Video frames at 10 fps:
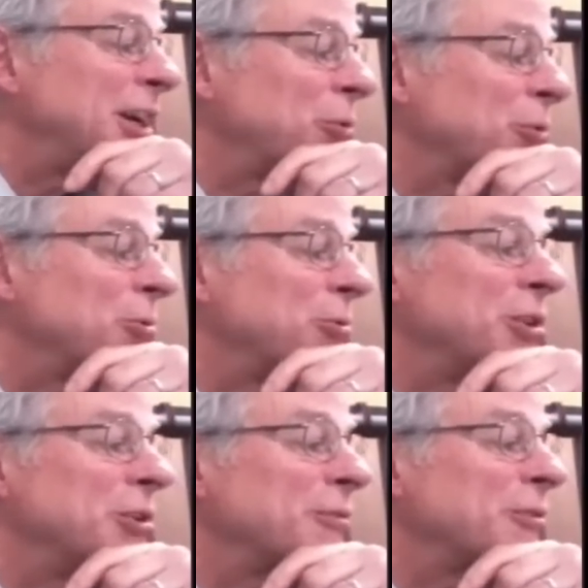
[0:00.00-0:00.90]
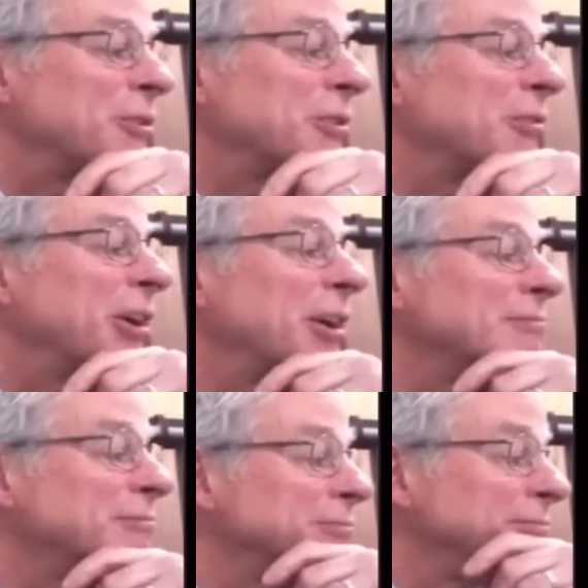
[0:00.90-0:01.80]
animal cruelty in the first degree.
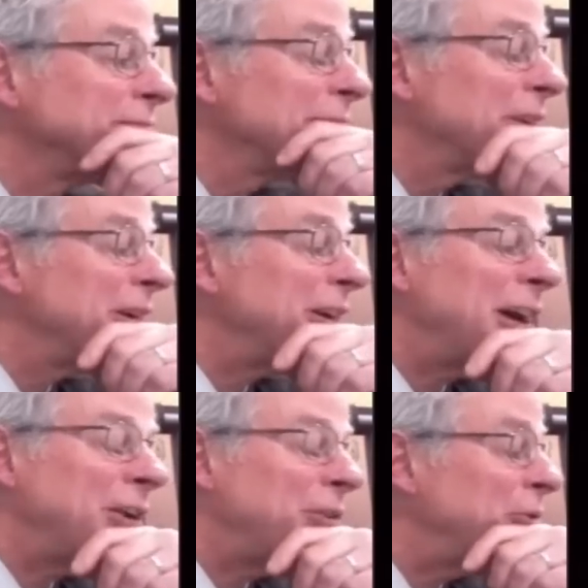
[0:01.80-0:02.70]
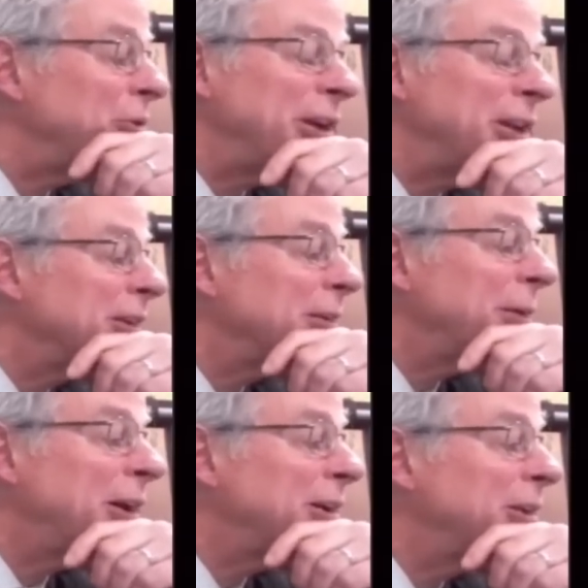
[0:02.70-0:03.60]
And I don't know anything
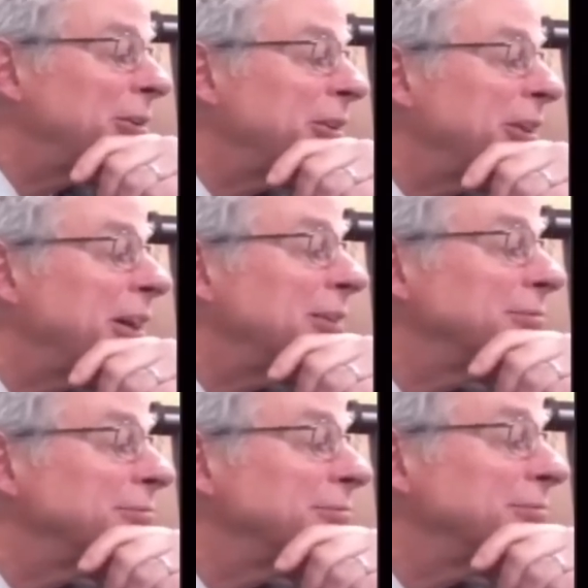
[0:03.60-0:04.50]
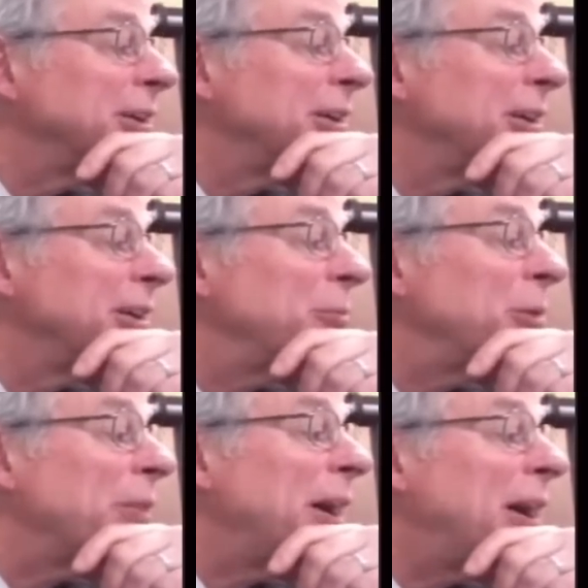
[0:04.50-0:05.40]
about it other than that. And
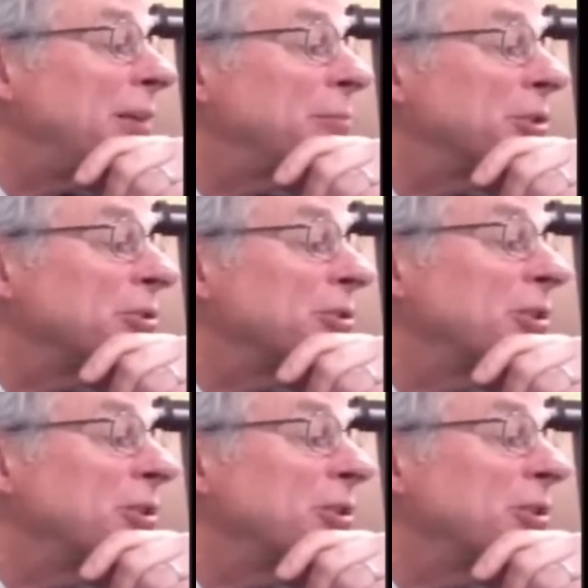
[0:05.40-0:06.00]
with that, Mr.